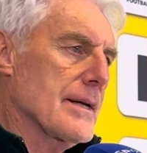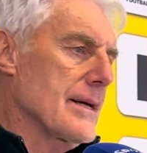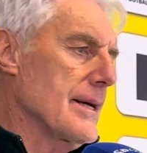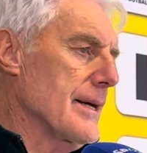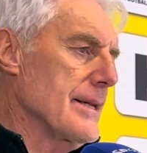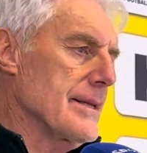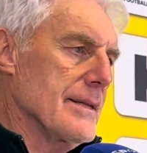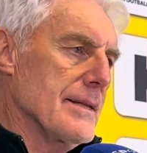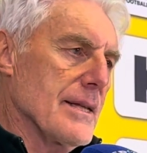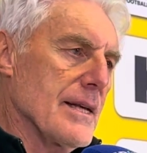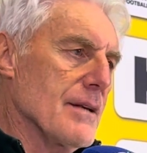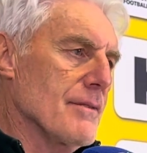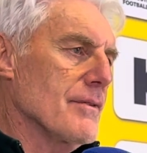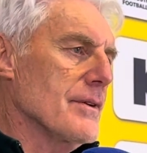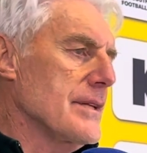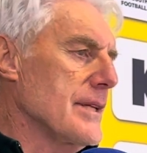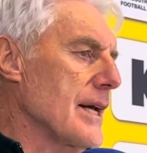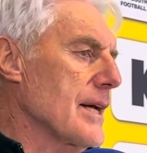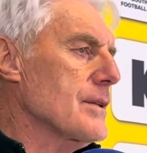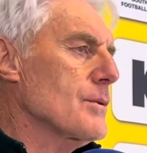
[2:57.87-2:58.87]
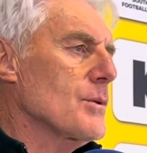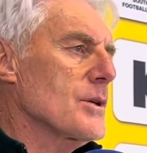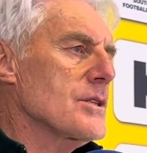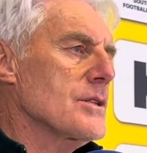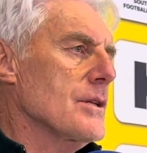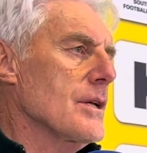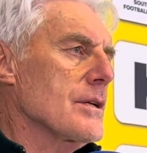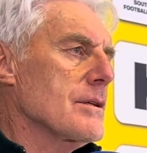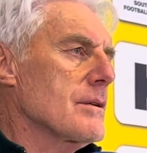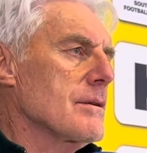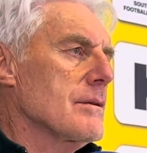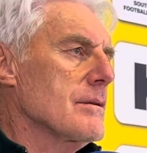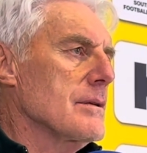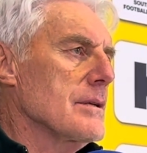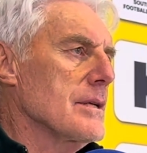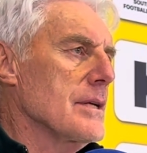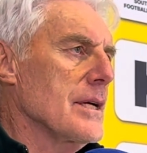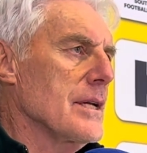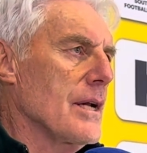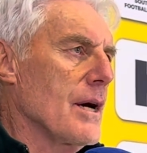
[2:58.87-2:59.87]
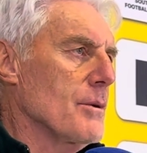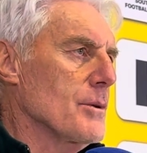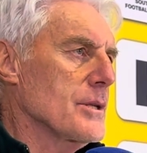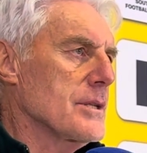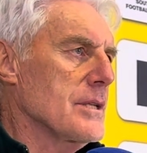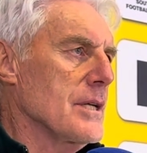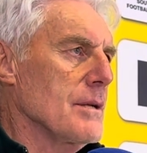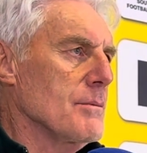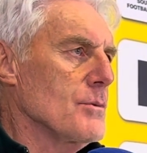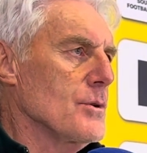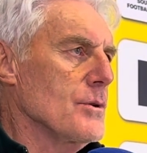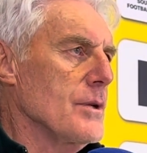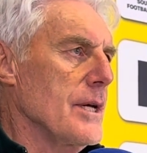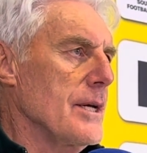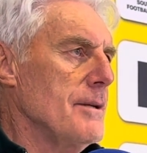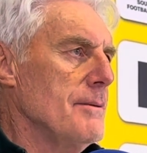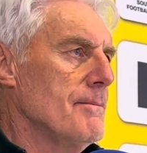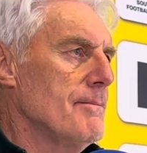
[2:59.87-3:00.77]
And even that was not in our team today.